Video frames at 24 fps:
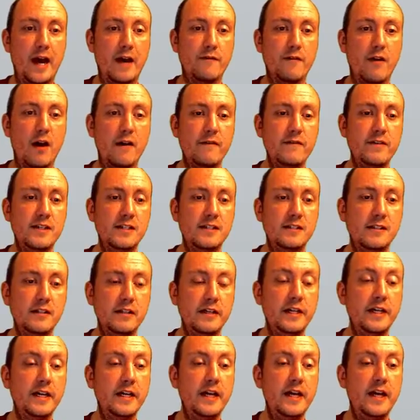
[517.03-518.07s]
Obviously,
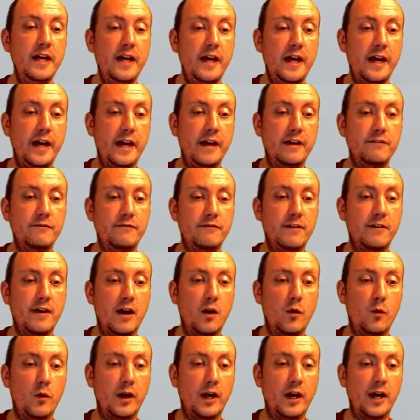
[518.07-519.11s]
if
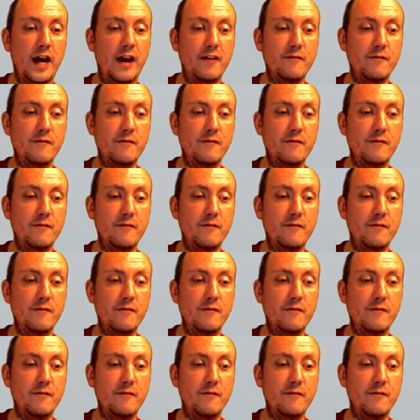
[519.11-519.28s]
we're going to have